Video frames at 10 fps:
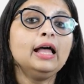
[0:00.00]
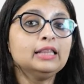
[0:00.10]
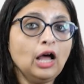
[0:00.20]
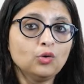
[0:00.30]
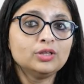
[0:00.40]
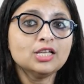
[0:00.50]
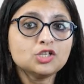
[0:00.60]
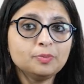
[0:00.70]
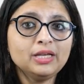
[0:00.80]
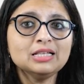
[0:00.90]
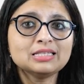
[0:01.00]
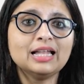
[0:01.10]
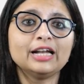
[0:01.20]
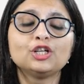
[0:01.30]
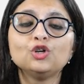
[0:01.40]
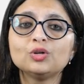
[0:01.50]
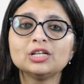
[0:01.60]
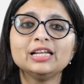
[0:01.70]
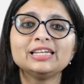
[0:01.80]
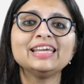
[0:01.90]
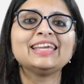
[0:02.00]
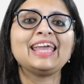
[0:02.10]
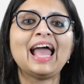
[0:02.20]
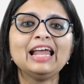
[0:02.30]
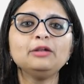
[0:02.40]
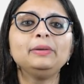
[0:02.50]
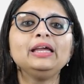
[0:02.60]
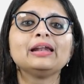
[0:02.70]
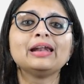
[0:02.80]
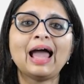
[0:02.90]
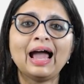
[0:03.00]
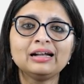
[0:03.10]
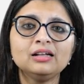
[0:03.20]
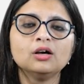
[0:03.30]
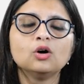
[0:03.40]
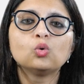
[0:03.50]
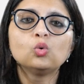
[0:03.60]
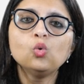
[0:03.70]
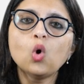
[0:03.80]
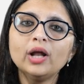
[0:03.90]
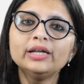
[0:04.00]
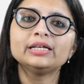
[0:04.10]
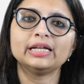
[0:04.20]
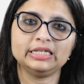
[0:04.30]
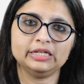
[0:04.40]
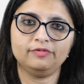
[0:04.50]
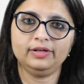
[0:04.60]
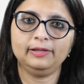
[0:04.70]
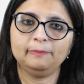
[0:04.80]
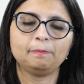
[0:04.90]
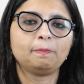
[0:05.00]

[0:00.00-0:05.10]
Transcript: Now, this means that utility can be ranked qualitatively.